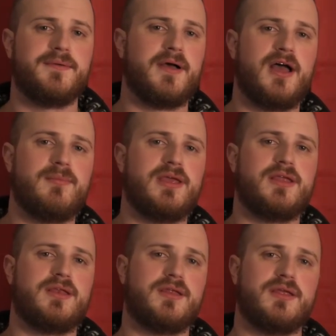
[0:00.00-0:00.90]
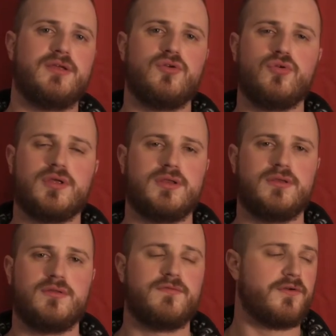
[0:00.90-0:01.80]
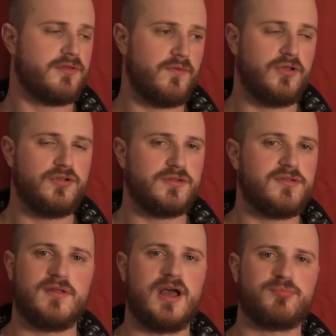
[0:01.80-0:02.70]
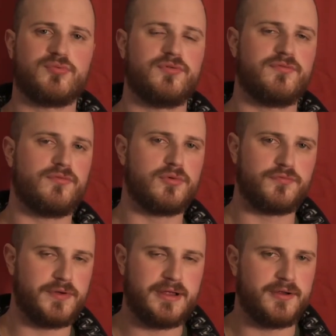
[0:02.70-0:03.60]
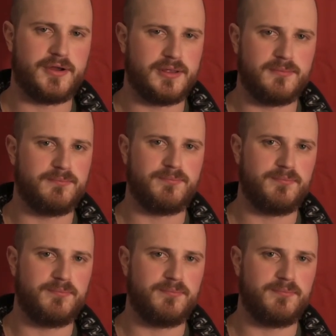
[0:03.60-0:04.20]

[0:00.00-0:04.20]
I mean, first of all, you can stop revering